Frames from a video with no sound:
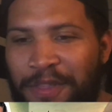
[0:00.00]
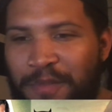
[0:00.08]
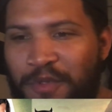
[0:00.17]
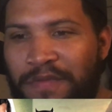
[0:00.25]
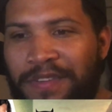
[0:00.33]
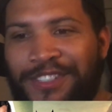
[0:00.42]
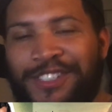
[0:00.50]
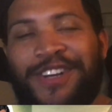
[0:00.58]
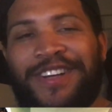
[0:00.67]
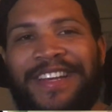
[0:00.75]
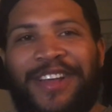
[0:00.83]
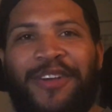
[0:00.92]
of the movie is
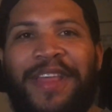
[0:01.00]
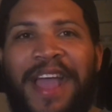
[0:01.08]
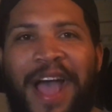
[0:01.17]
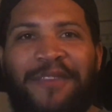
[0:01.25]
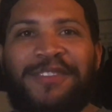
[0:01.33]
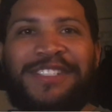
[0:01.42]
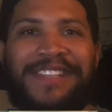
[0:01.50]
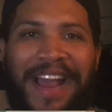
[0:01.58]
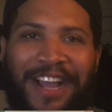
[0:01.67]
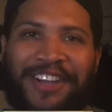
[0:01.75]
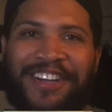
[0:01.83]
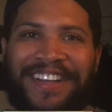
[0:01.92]
good the other half is
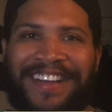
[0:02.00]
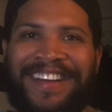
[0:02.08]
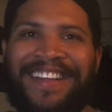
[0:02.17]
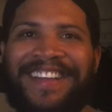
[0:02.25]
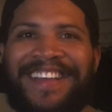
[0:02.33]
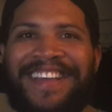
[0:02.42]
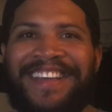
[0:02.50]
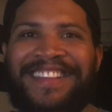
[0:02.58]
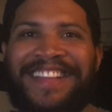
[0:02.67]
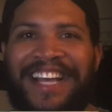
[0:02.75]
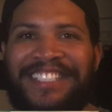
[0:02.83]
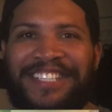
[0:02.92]
not good
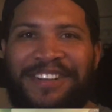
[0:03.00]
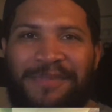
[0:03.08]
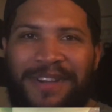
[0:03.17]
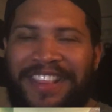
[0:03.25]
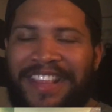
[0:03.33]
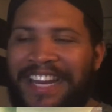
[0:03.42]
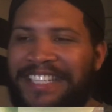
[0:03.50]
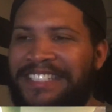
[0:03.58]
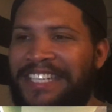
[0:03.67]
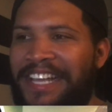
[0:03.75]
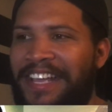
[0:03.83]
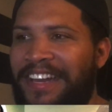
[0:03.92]
that's in the way that i
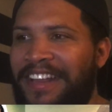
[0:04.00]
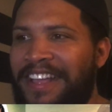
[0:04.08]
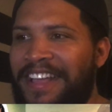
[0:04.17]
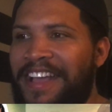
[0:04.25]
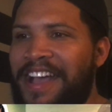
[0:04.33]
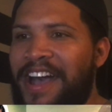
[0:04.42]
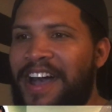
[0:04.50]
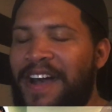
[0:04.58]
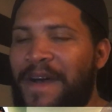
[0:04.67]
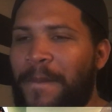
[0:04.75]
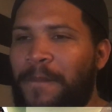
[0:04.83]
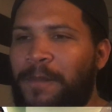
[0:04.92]
see it
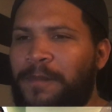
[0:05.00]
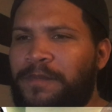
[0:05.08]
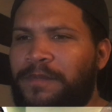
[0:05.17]
um,